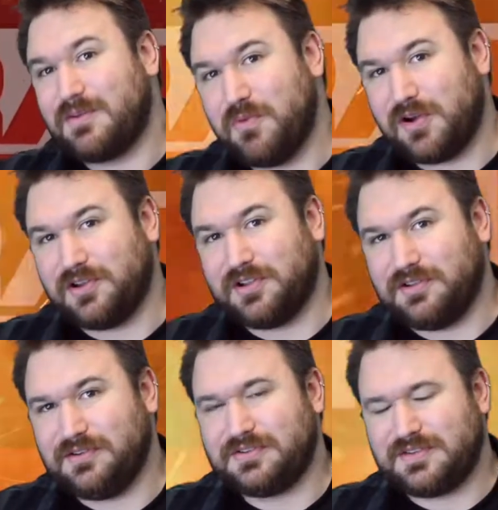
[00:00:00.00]
we're going to
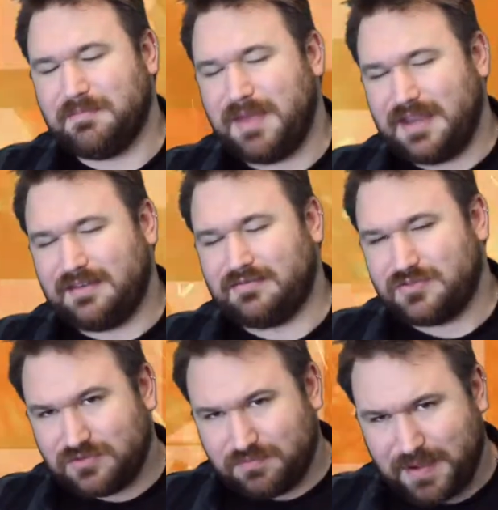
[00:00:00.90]
lose the main
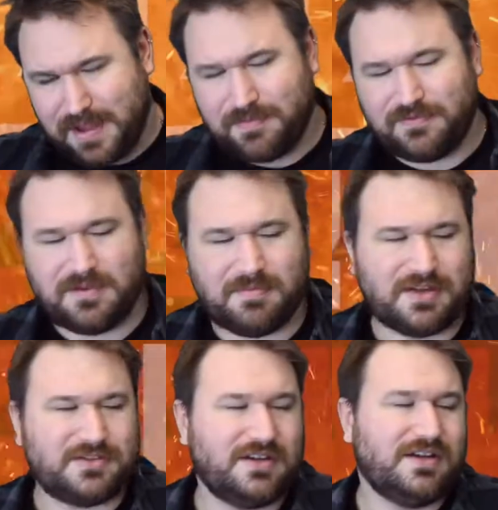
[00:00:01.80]
pay-per-view
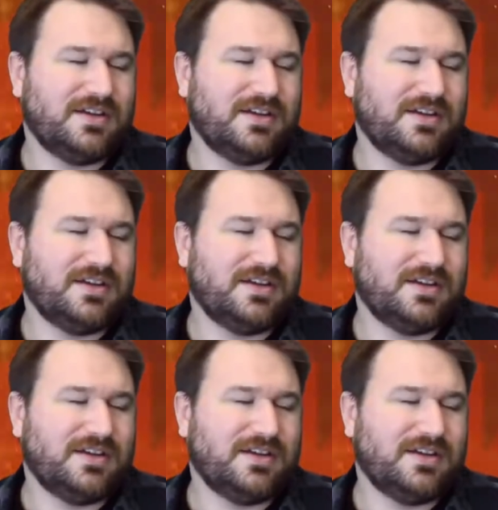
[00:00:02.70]
match.